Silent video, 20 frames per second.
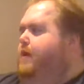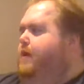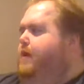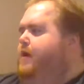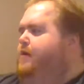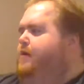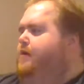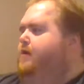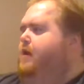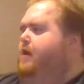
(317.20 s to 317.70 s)
I
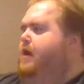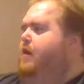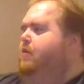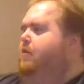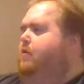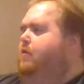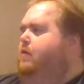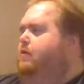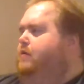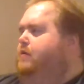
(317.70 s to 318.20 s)
don't know how
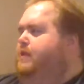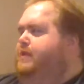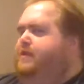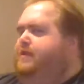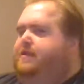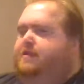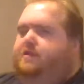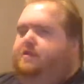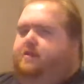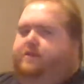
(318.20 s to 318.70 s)
long
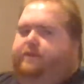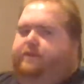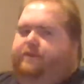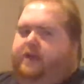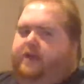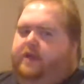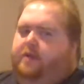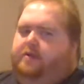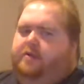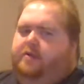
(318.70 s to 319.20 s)
this
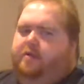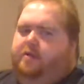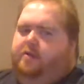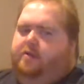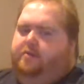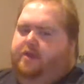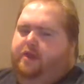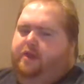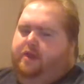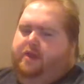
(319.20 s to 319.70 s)
video is going to
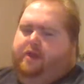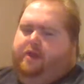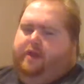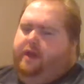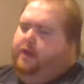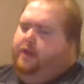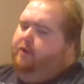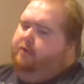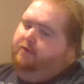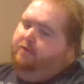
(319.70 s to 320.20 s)
be, and I
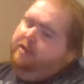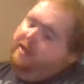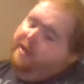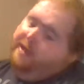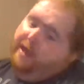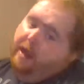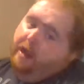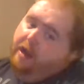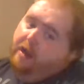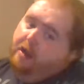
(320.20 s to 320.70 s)
don't really
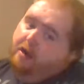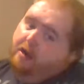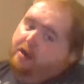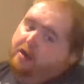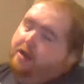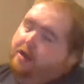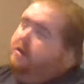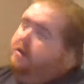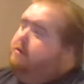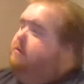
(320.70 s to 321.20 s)
care.
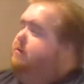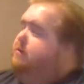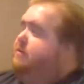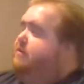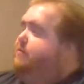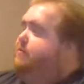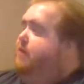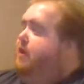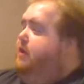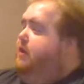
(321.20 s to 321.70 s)
It's
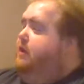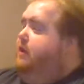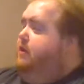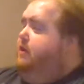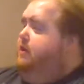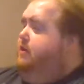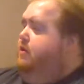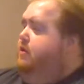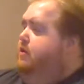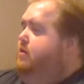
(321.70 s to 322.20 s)
my
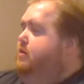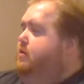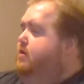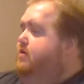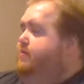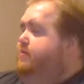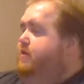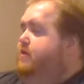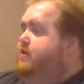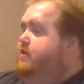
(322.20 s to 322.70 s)

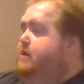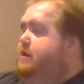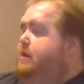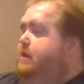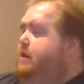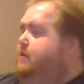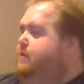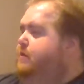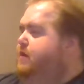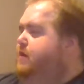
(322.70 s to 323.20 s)

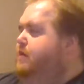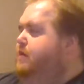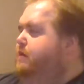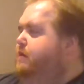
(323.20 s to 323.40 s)
stream.